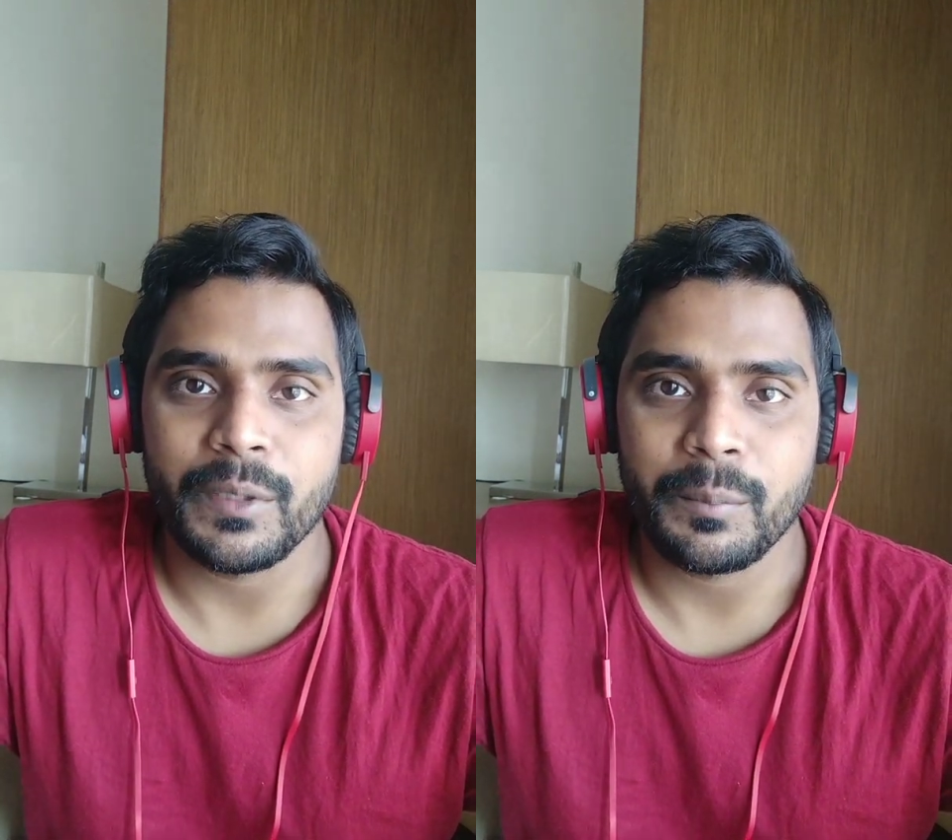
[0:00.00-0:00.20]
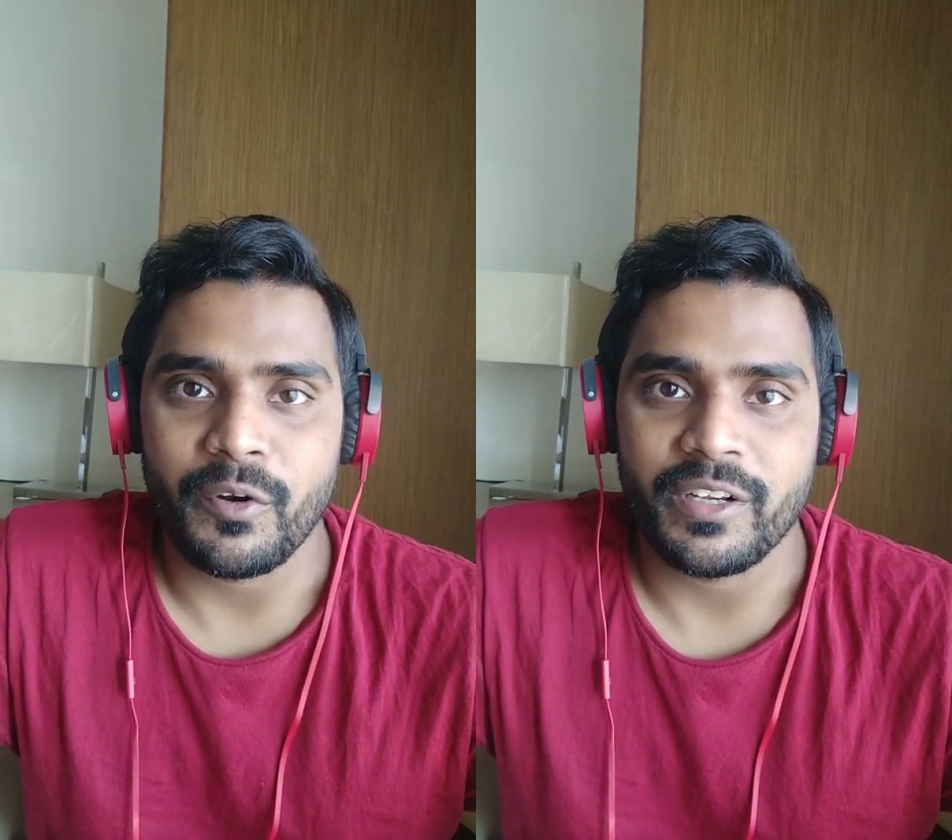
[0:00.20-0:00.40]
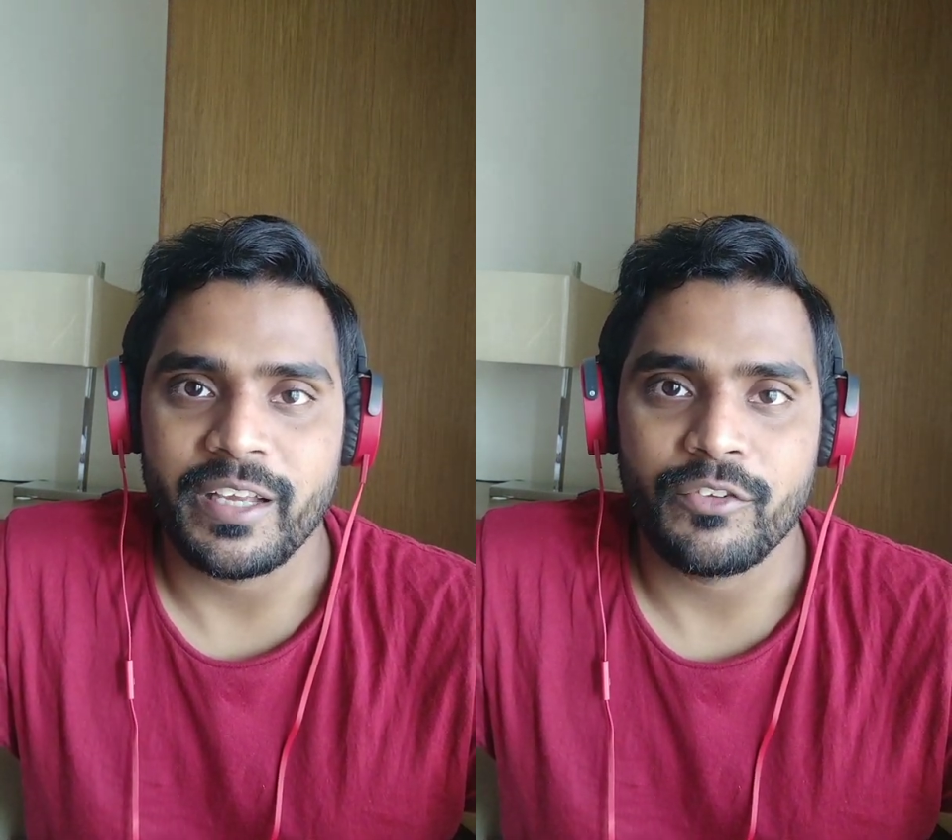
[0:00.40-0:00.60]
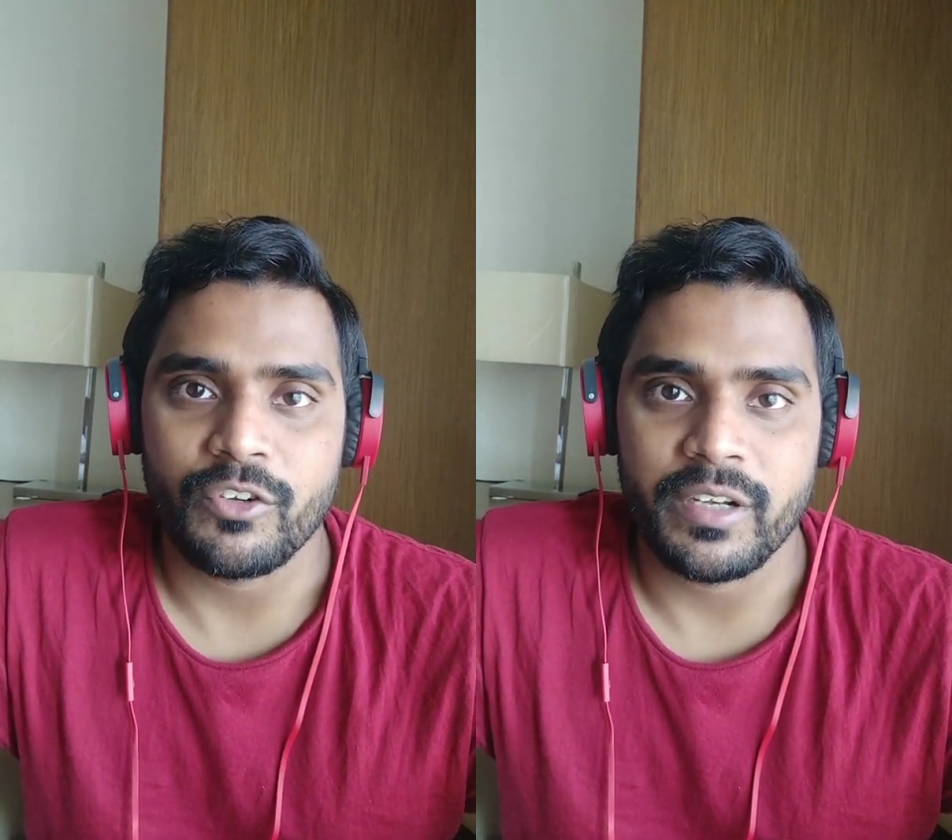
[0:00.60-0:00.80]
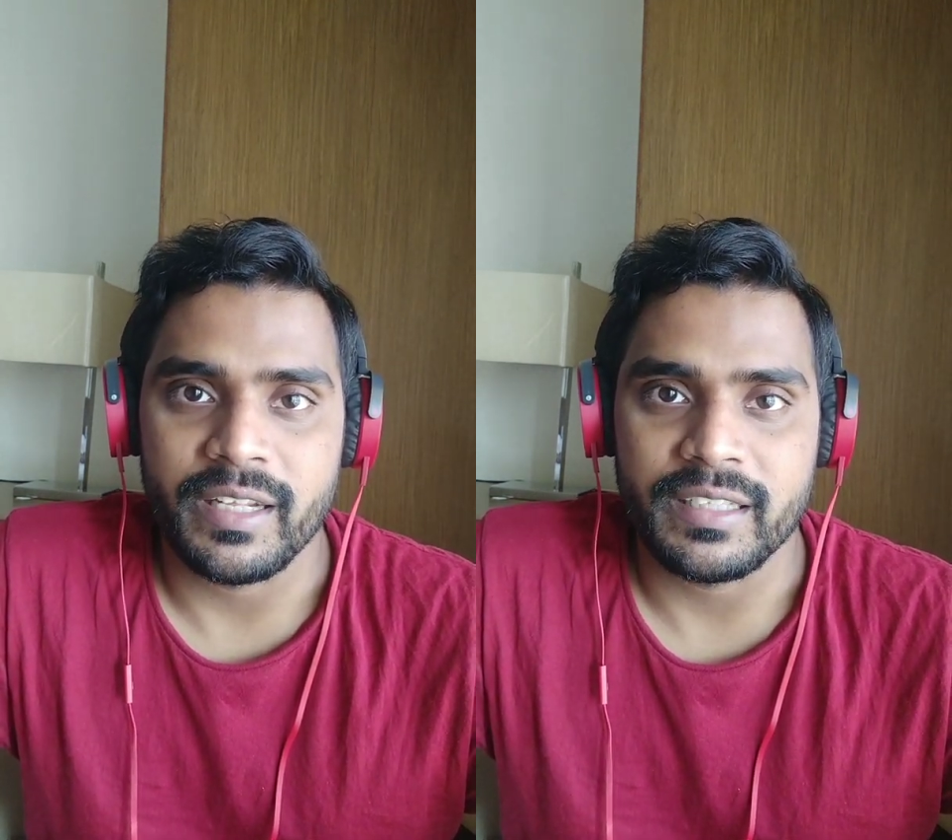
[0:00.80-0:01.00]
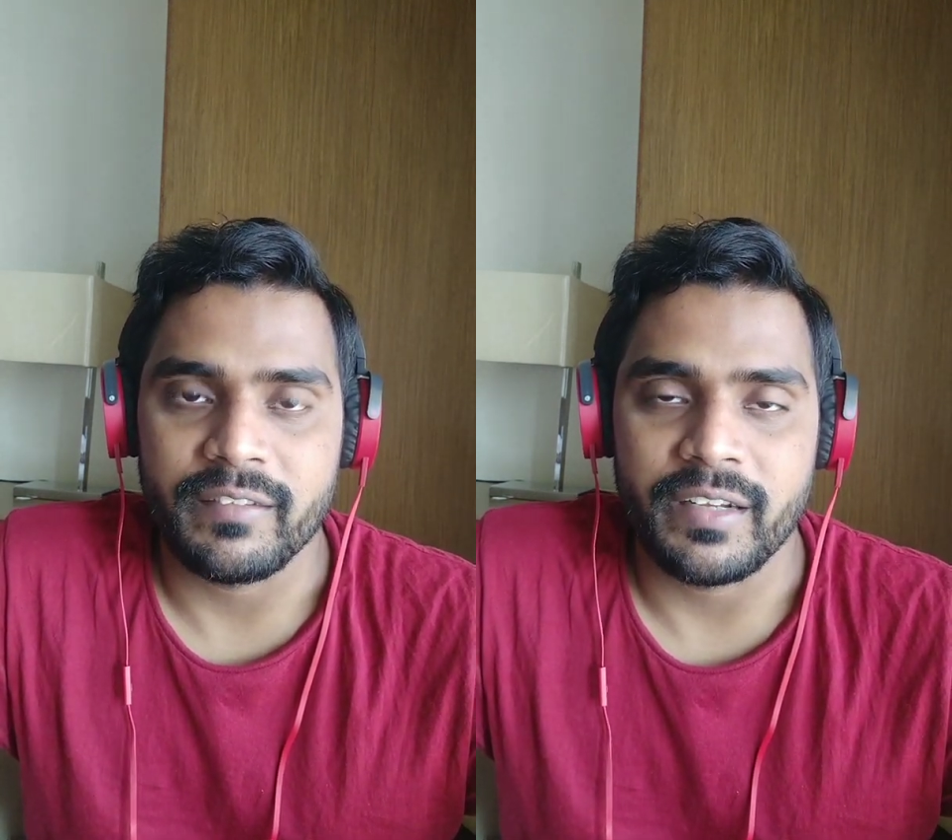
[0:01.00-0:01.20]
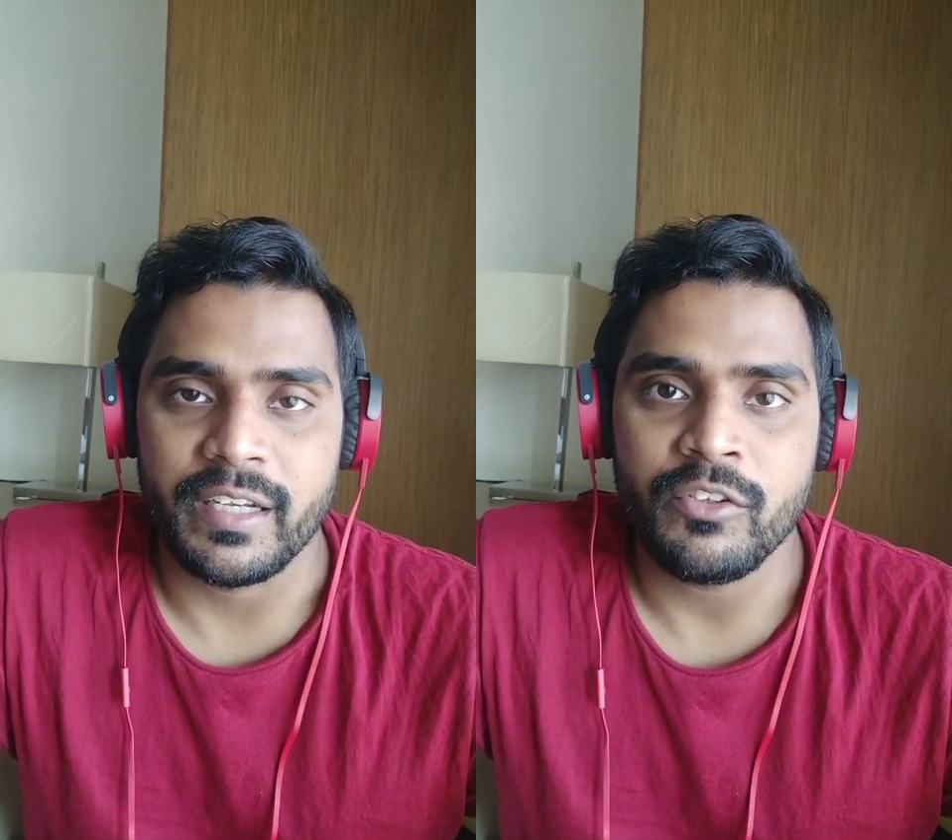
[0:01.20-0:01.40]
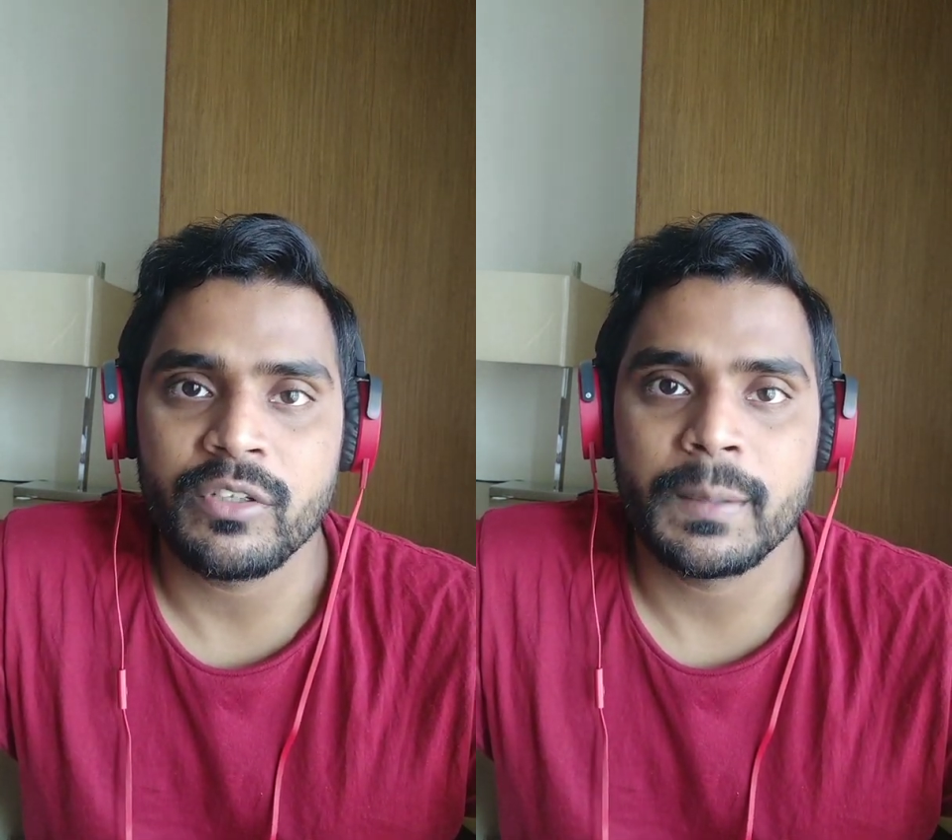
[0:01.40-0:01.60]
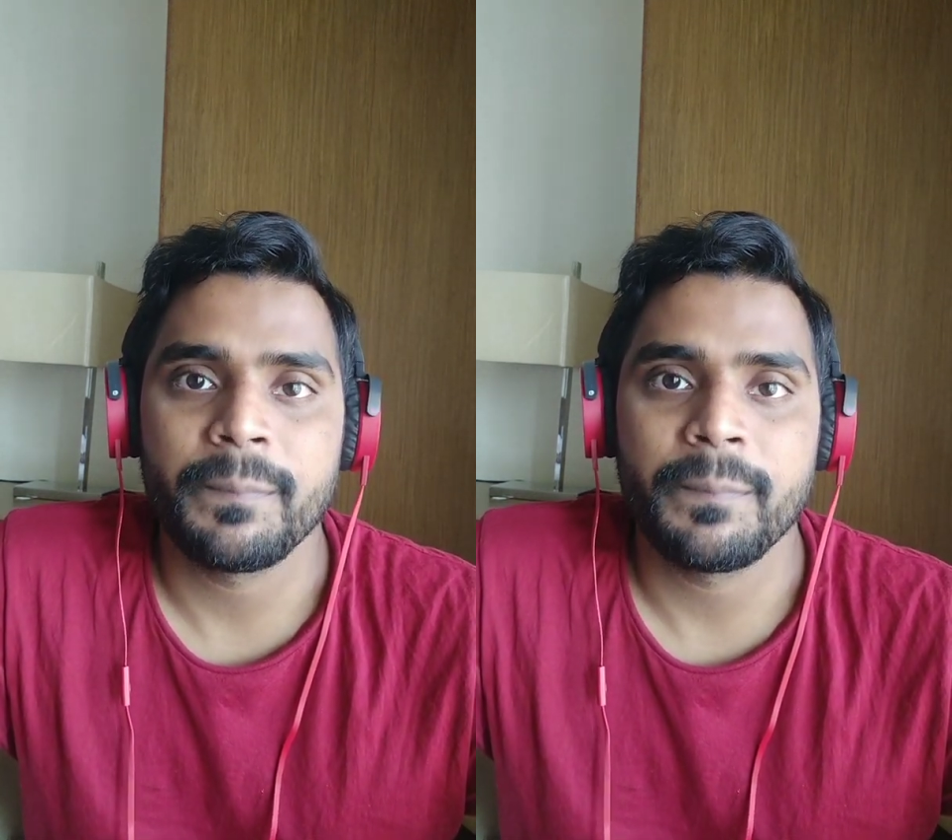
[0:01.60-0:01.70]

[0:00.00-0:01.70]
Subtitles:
the podcast on health and wellness.